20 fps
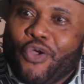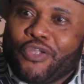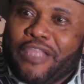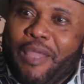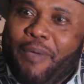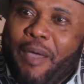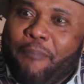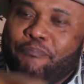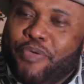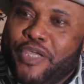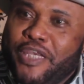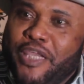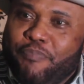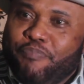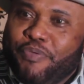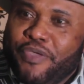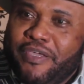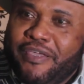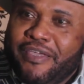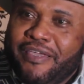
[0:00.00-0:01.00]
talked about
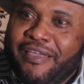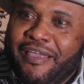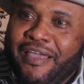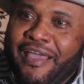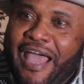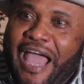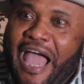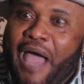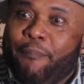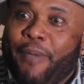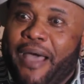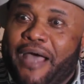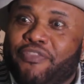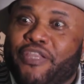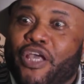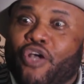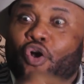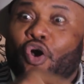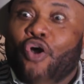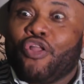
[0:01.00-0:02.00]
PDP,
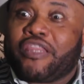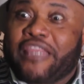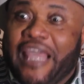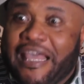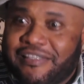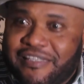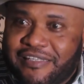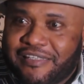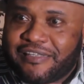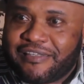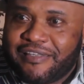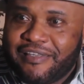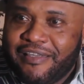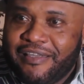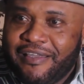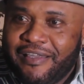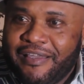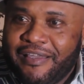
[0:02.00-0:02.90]
about the contest